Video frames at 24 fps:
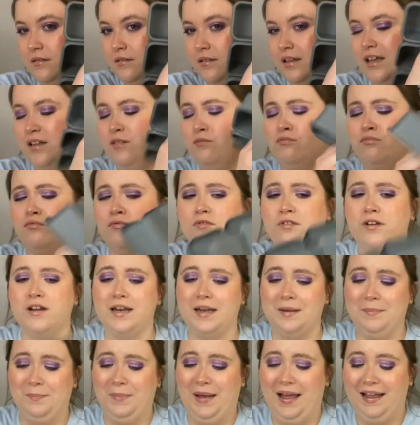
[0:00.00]
That's
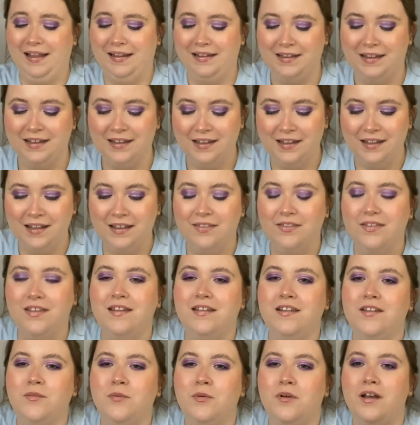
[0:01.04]
brutal.
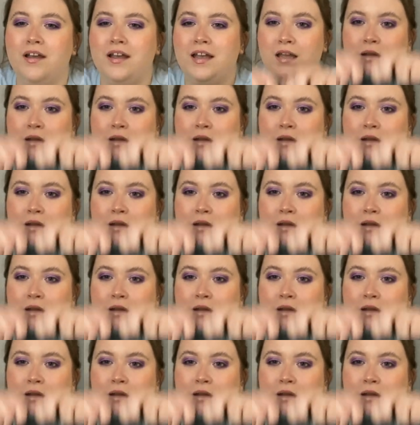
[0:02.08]
This is what